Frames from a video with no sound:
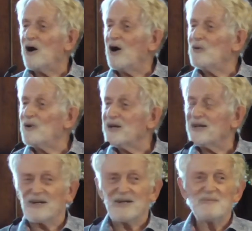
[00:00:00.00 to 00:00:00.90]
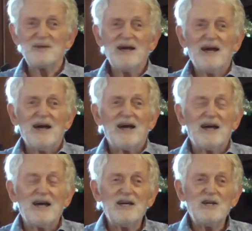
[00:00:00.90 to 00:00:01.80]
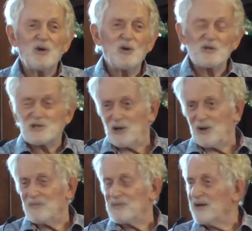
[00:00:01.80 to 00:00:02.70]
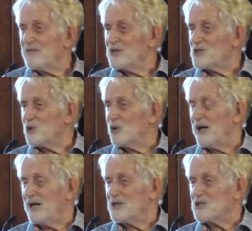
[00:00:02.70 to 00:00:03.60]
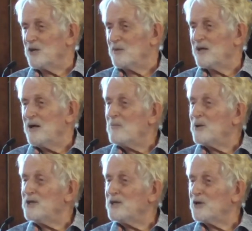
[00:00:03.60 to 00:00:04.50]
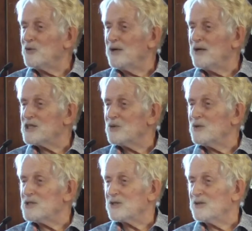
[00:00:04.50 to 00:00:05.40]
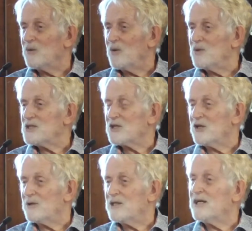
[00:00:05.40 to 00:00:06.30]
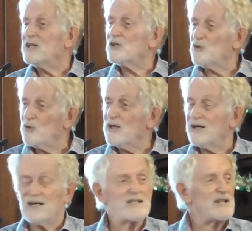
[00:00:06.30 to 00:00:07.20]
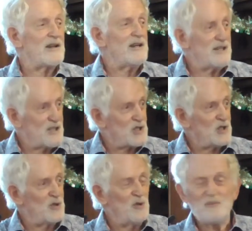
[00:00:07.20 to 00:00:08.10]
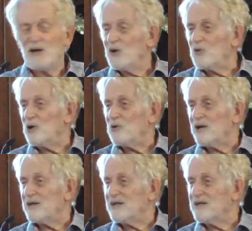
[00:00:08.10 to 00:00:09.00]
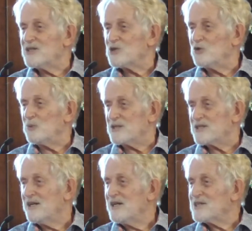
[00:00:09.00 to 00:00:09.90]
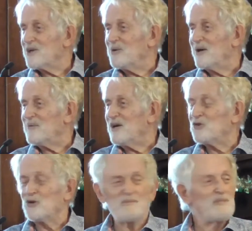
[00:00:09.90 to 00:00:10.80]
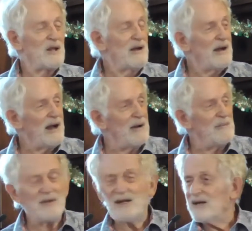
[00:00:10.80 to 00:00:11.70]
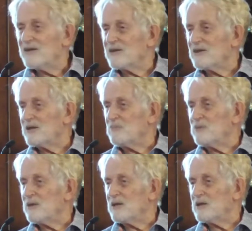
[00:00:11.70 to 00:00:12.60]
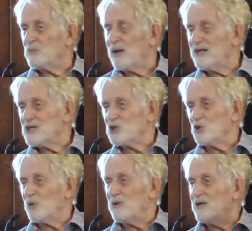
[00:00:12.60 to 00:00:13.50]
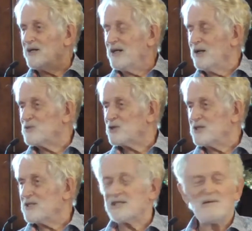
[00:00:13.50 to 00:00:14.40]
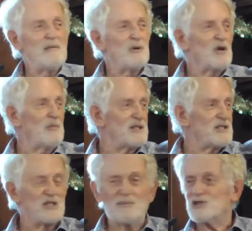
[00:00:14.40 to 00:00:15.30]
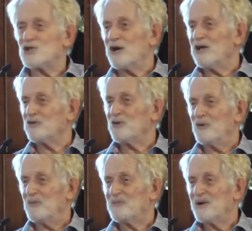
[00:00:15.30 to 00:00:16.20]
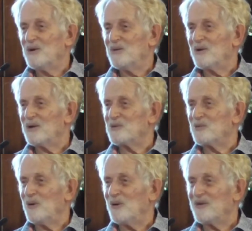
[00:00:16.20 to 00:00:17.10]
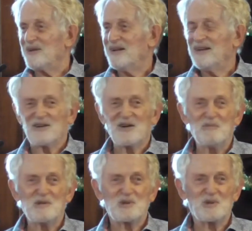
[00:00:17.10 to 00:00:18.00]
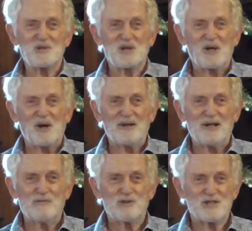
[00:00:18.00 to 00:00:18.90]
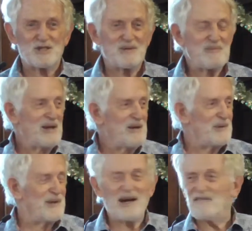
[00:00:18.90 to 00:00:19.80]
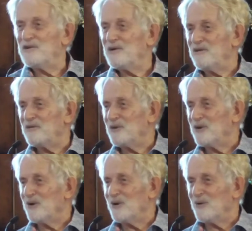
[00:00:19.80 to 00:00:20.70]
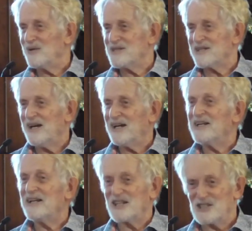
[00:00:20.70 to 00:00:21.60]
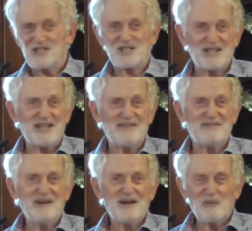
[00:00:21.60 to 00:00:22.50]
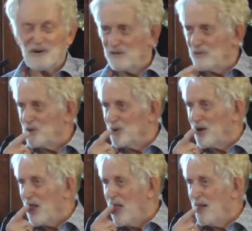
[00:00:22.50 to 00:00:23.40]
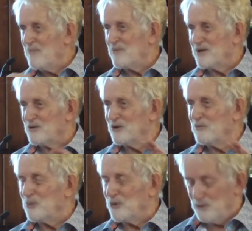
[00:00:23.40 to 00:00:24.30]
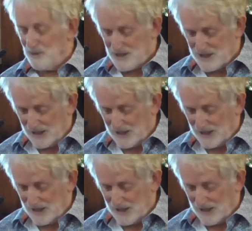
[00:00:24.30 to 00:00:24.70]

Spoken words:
Ironically, he also saw Halley's Comet, but he didn't realise it was a comet. He didn't realise that it too went around in his orbits. So he thought the planets all went in ellipses, but comets zipped straight through. Well, he was wrong. The comets also go in ellipses, but they are very, very long ones. And he had actually seen one of them doing it, but didn't put the bits